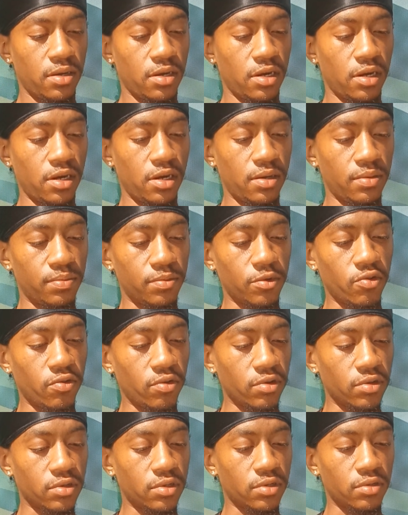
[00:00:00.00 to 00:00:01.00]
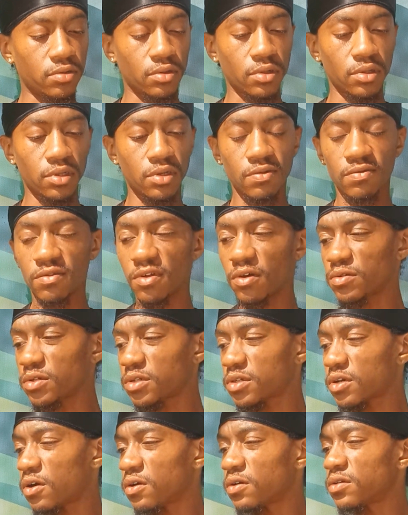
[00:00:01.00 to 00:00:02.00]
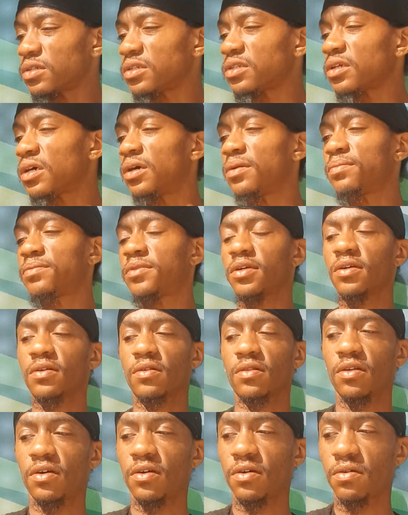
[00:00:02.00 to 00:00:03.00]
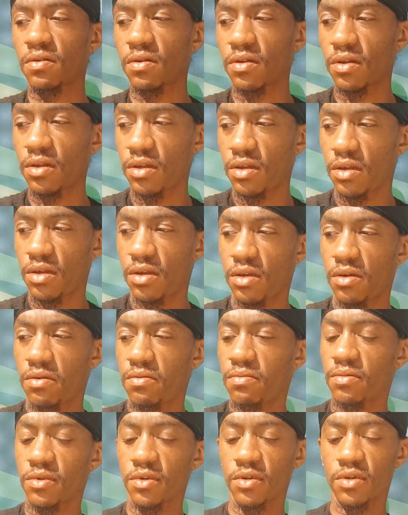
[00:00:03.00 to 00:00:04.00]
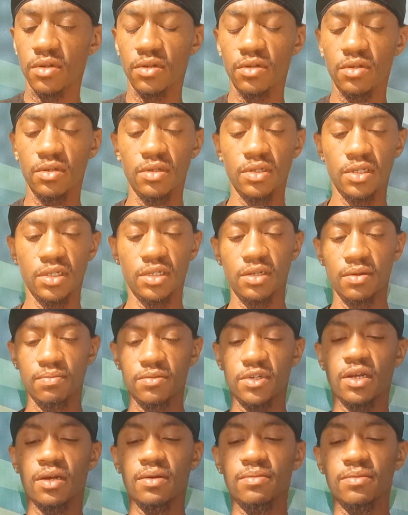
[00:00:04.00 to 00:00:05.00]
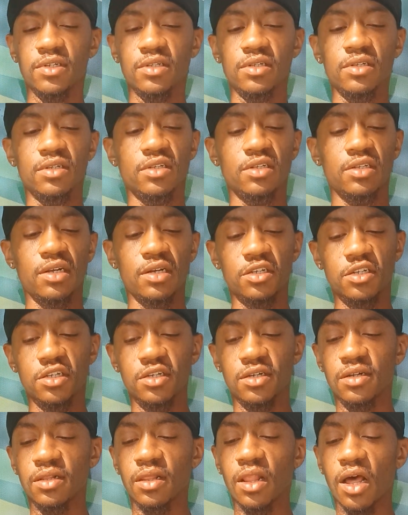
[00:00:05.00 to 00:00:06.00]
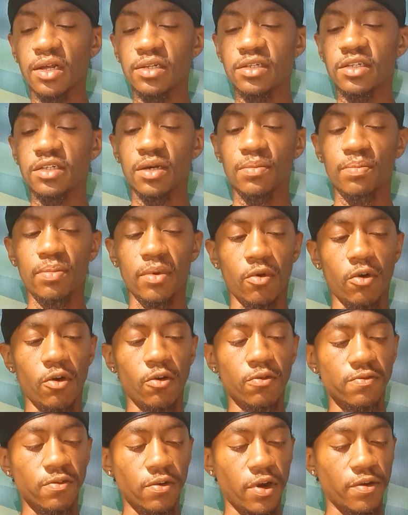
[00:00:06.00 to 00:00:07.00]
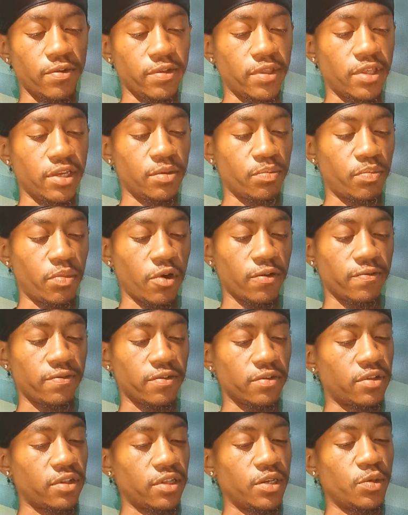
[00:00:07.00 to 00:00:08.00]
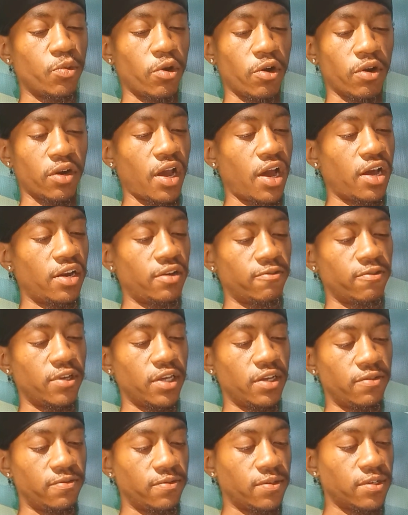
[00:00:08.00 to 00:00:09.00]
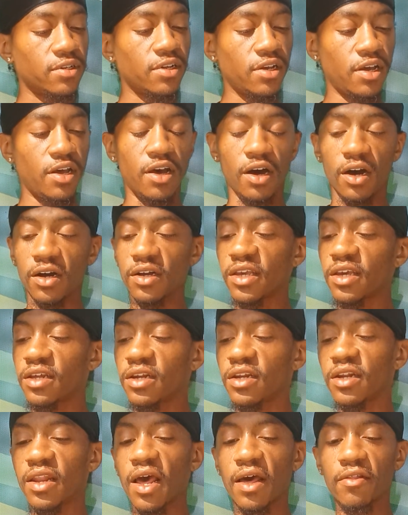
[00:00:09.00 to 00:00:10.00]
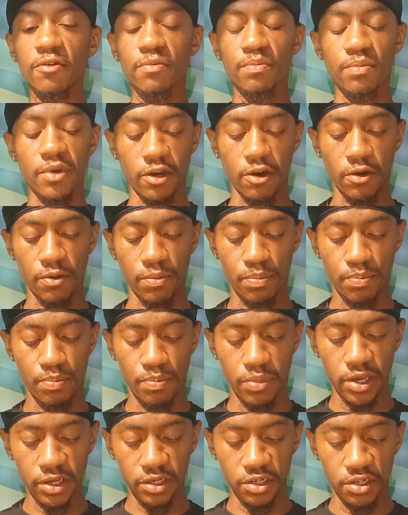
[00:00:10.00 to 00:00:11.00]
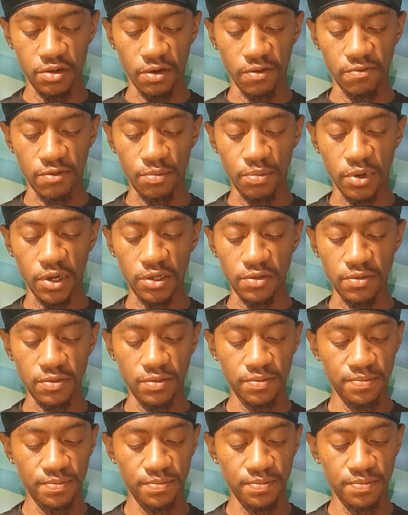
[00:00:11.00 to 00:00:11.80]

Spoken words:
I'm going to leave those cards up there though, because sometimes the ascension lines up over everything perfectly, where it kind of gives, again, another bigger picture of the puzzle.